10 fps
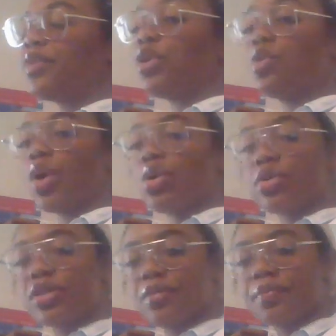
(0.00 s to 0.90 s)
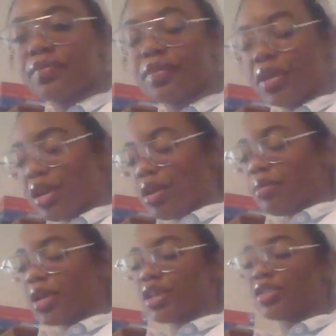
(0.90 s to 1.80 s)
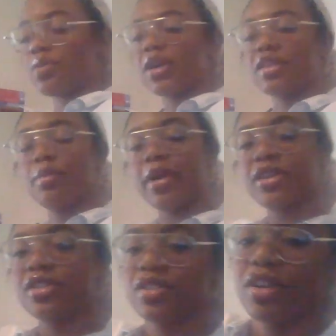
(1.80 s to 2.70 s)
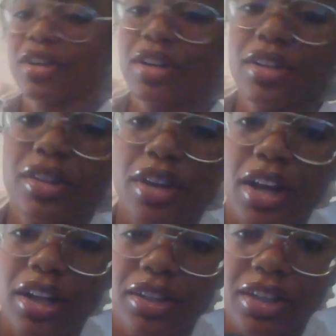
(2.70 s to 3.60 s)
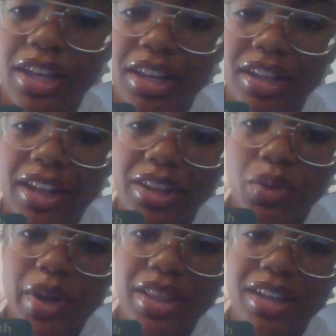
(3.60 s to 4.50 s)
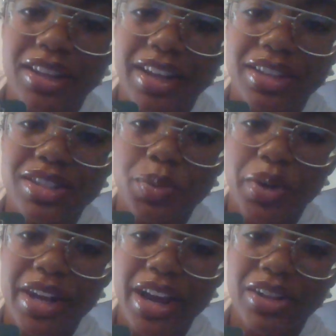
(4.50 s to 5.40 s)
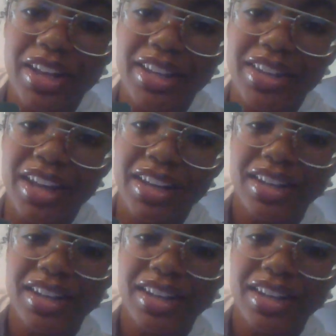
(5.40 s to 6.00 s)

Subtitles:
growth, because the way the branches are looking, like the way they like spread out like that,